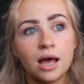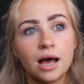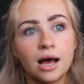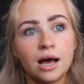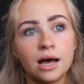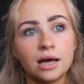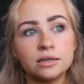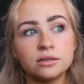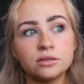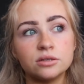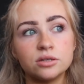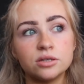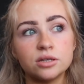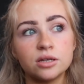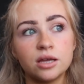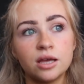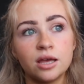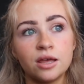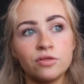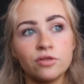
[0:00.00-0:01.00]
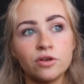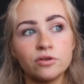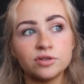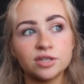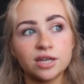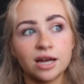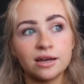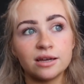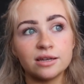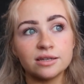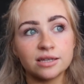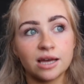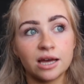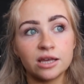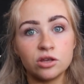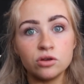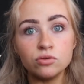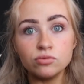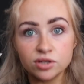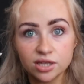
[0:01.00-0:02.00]
and in those diets I
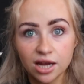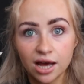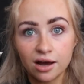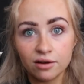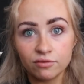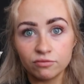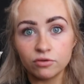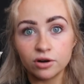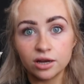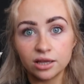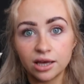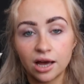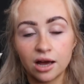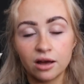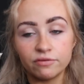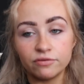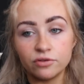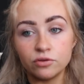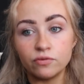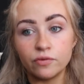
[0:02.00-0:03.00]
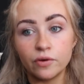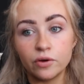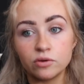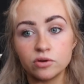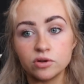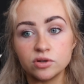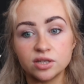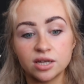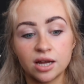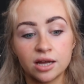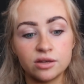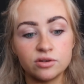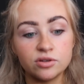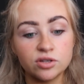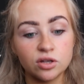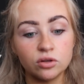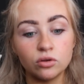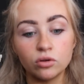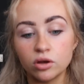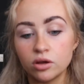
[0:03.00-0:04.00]
used to have really high food focus. I used
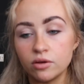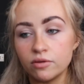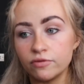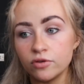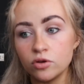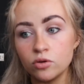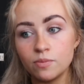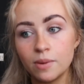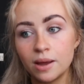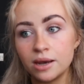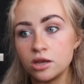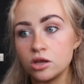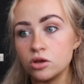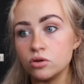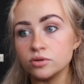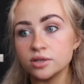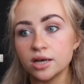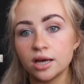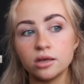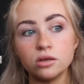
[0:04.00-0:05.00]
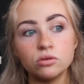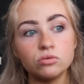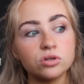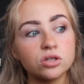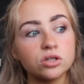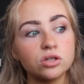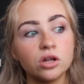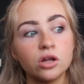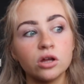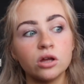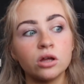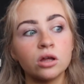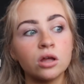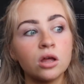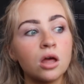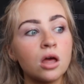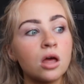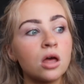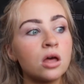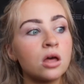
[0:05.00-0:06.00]
to look at food menus, I used to
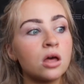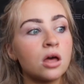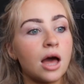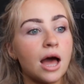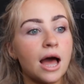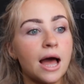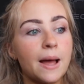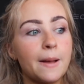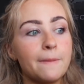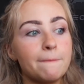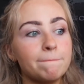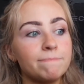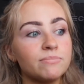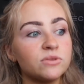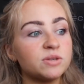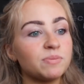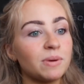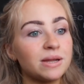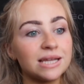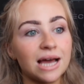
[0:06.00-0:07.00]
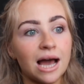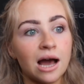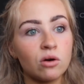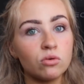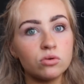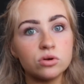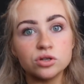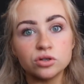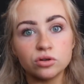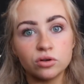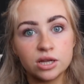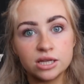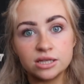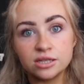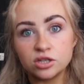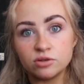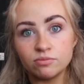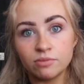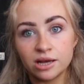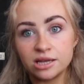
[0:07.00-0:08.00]
spend hours on
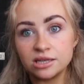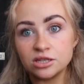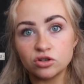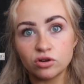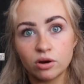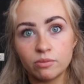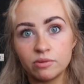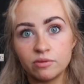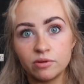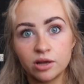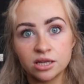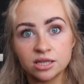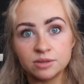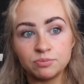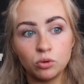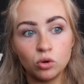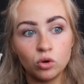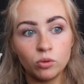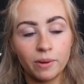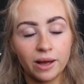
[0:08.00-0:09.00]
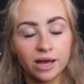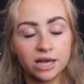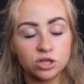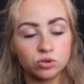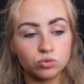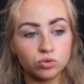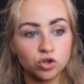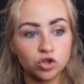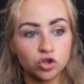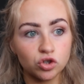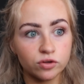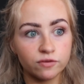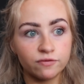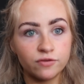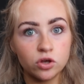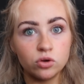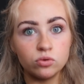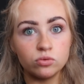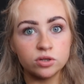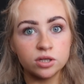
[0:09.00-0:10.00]
my Instagram explore page was just
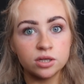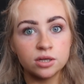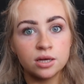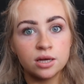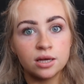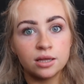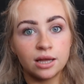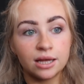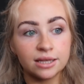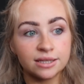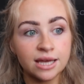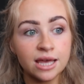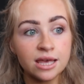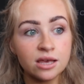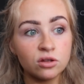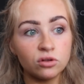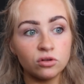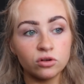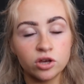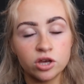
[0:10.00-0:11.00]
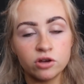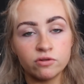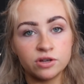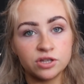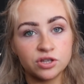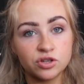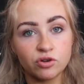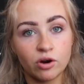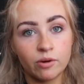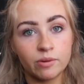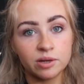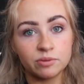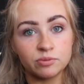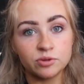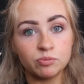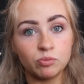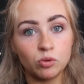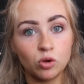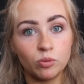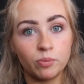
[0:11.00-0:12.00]
food. Like, take a look at your Instagram
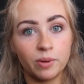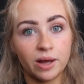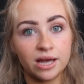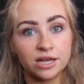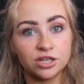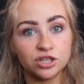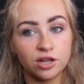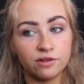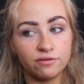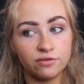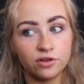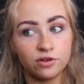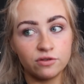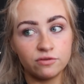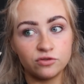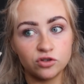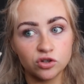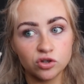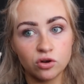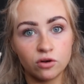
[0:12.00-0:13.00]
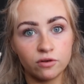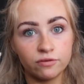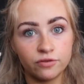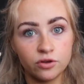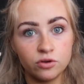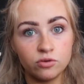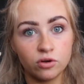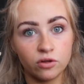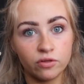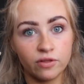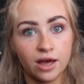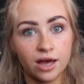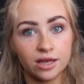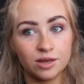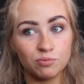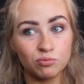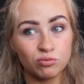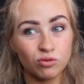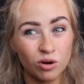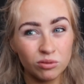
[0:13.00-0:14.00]
explore page, and if you've just got food on there,
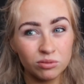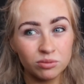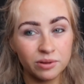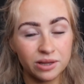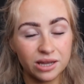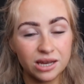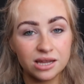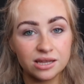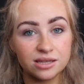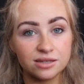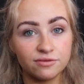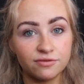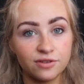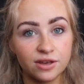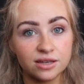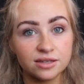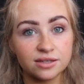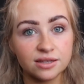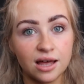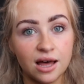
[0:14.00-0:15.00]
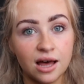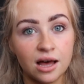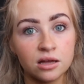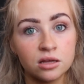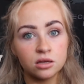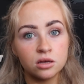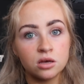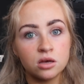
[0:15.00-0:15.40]
you probably need to fix that,